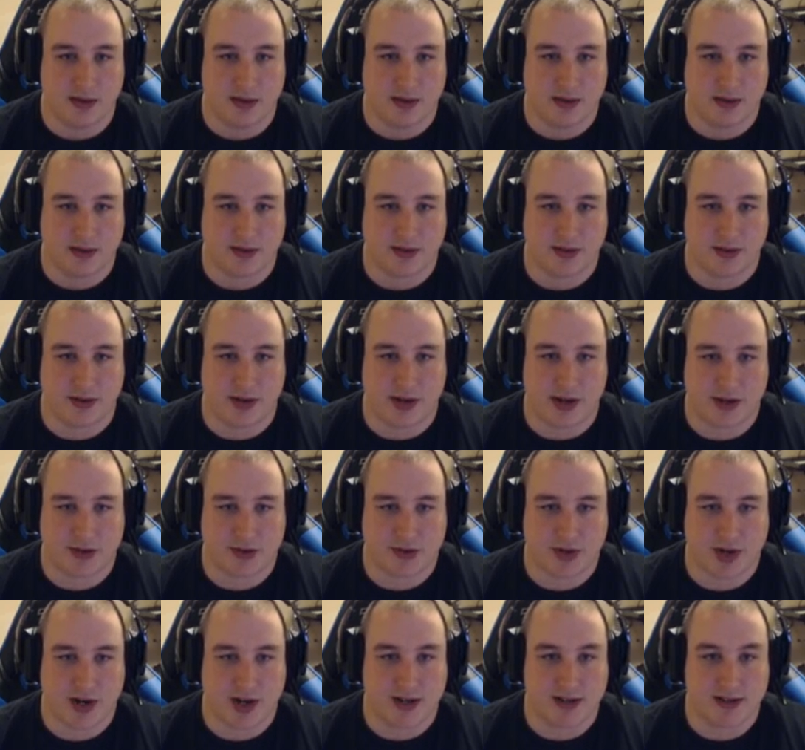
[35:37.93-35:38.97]
So at
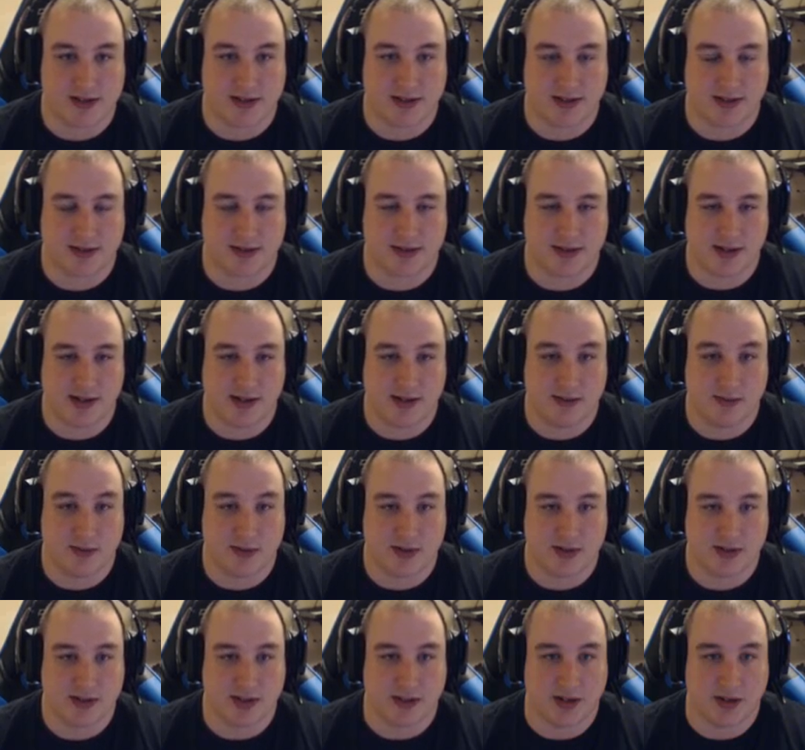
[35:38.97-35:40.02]
try it's 16, which
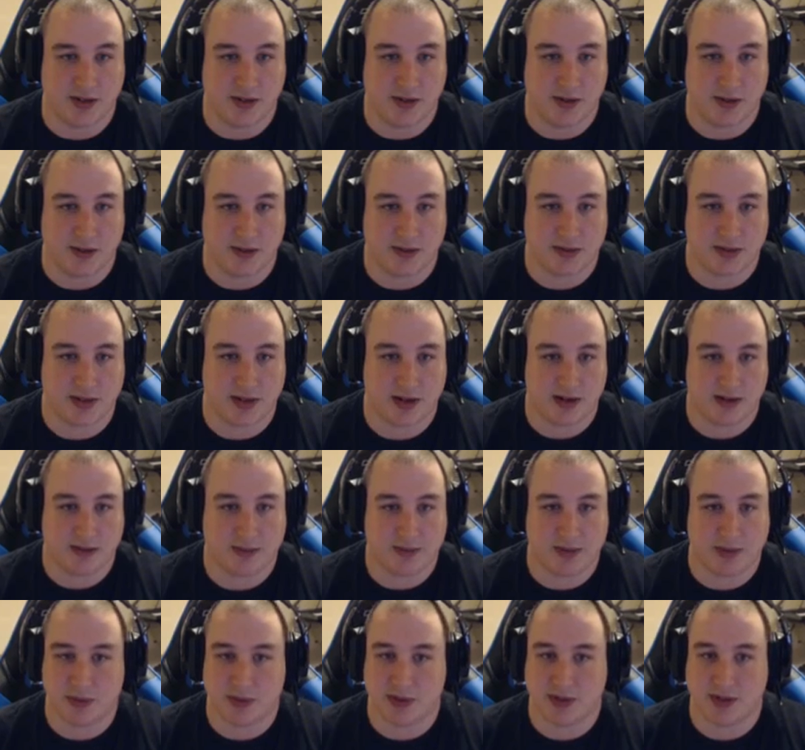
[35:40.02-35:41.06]
is a duo
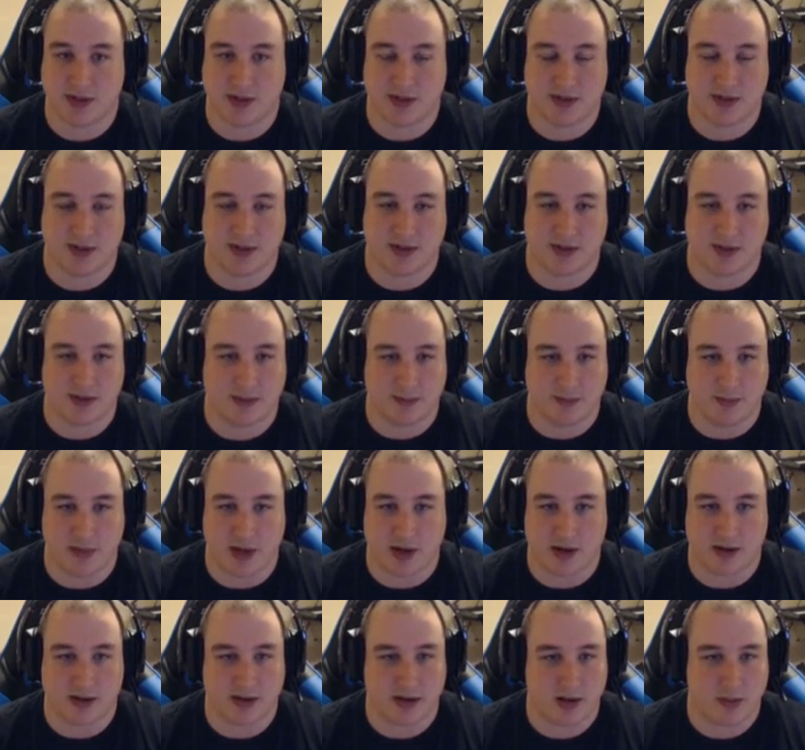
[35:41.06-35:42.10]
Seraps, which is
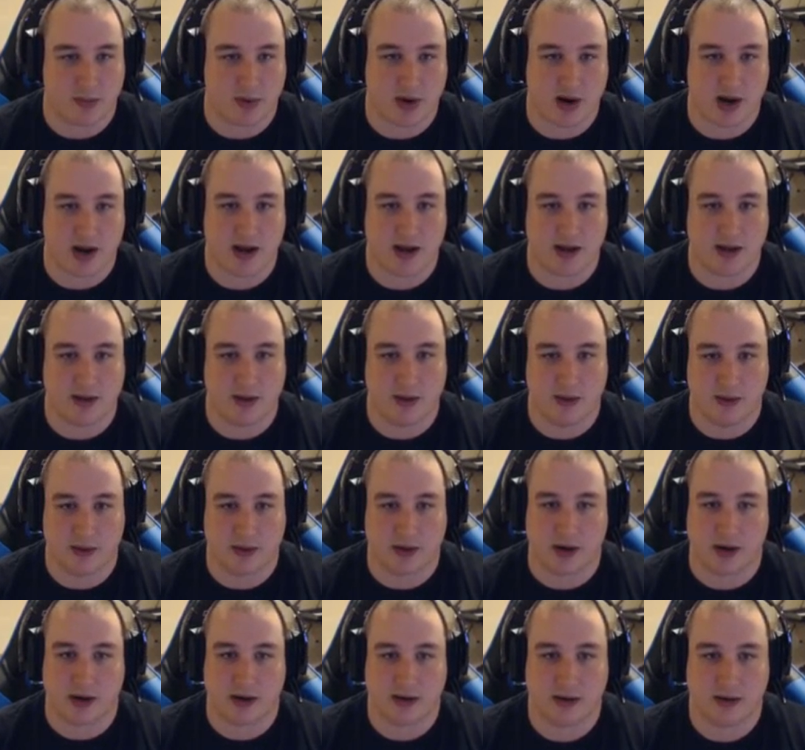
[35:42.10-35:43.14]
better than a Pry
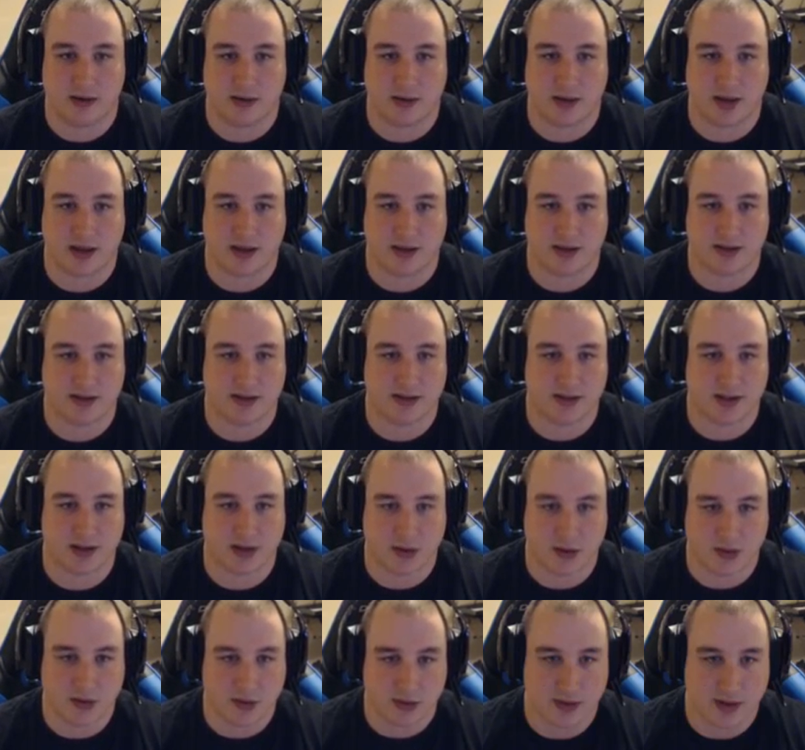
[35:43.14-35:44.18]
Ogre. Okay, this is a
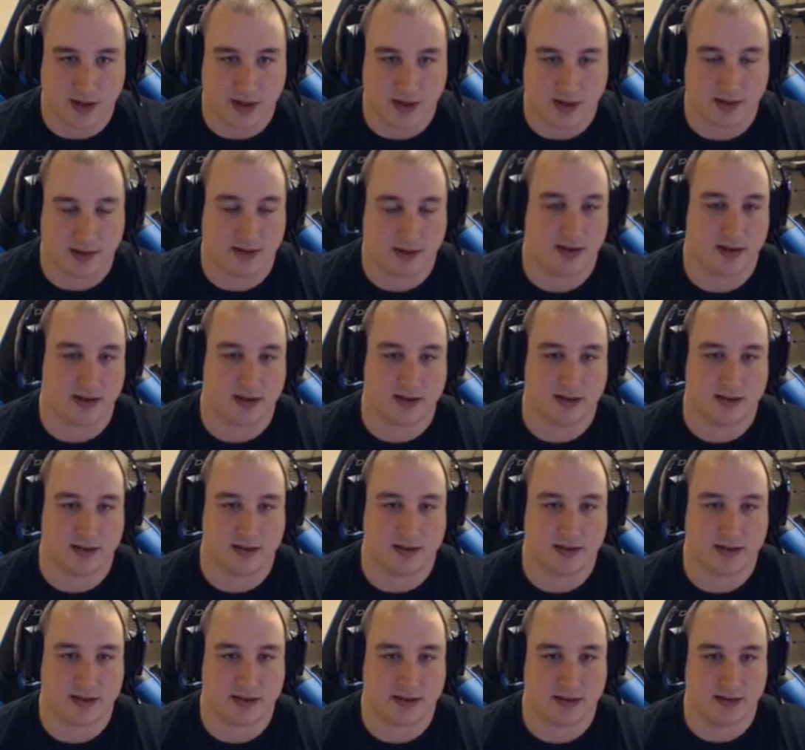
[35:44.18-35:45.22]
great
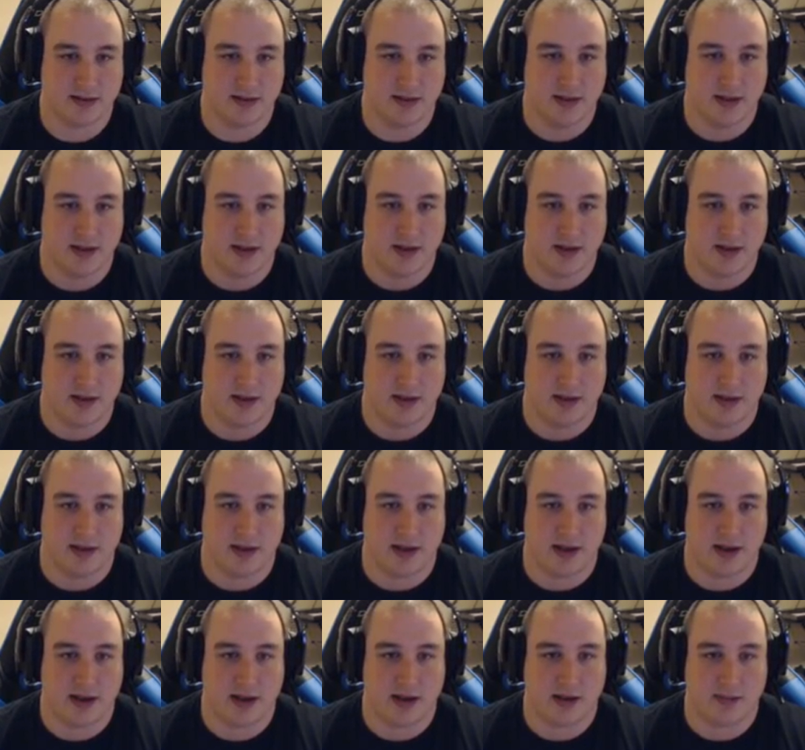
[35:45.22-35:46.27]
necklace.
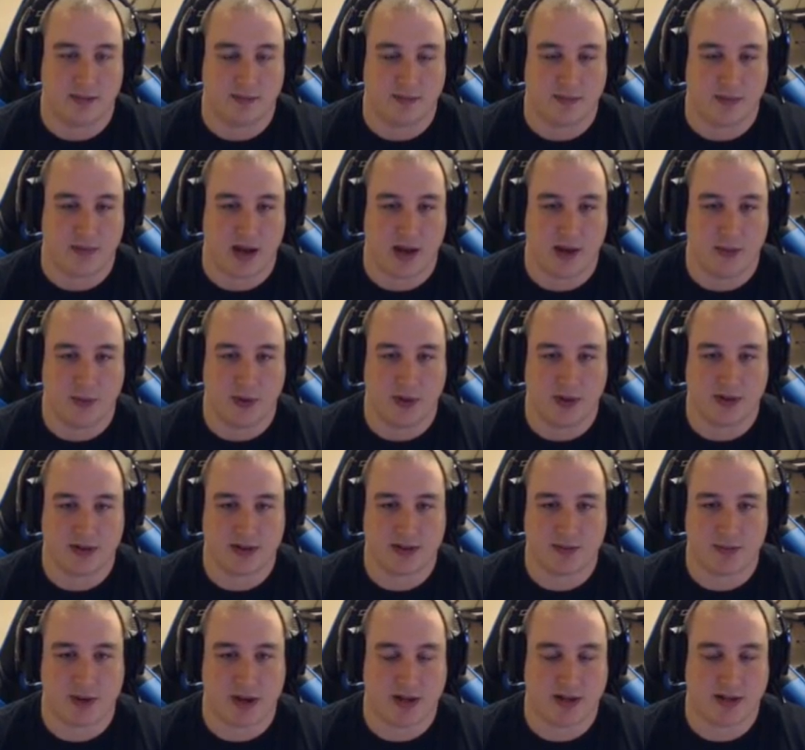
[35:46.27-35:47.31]
I wouldn't
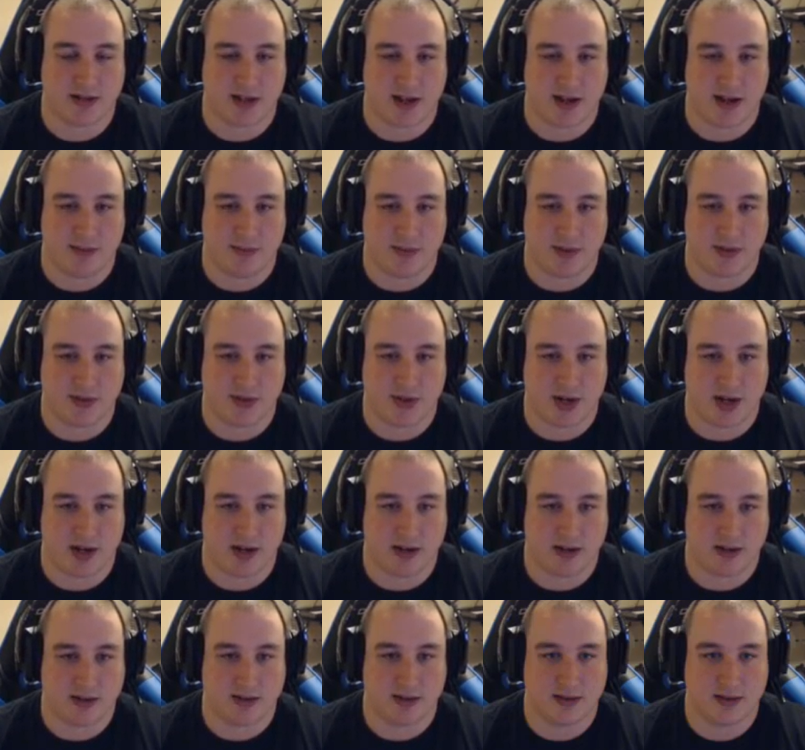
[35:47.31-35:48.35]
spend time
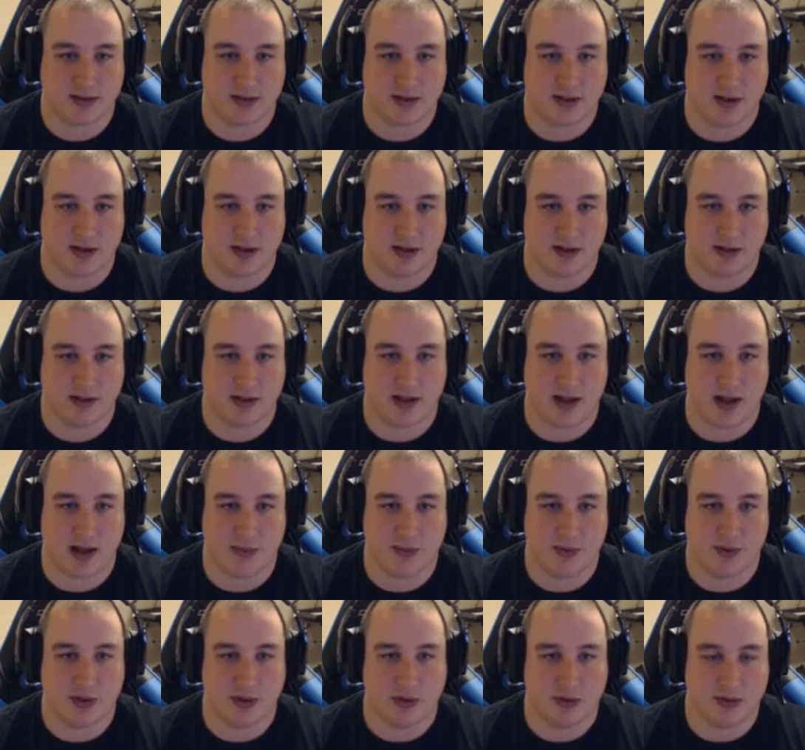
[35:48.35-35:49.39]
enchanting the Scarla. I
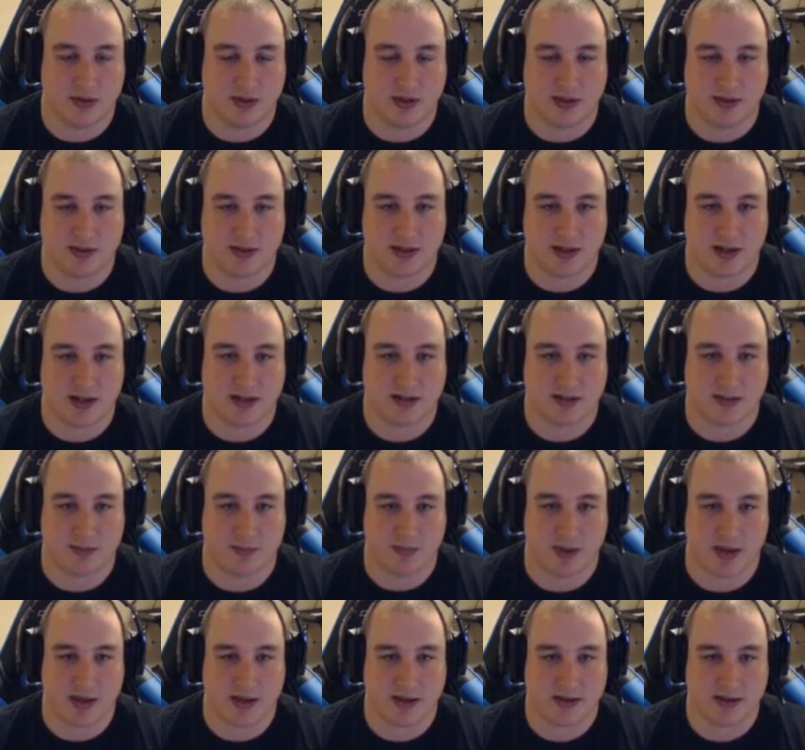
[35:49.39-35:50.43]
would only use it as a
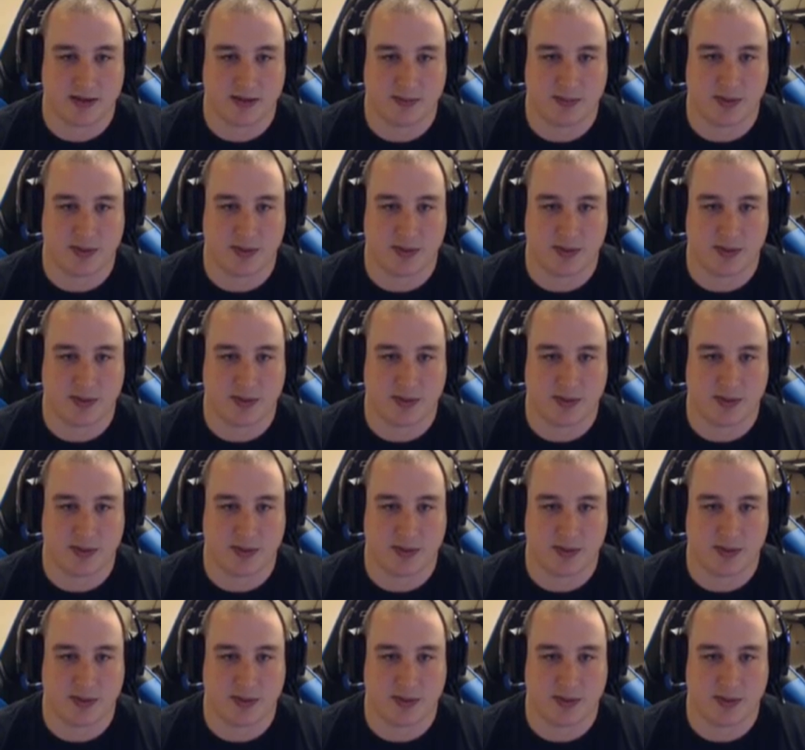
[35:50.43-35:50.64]
base.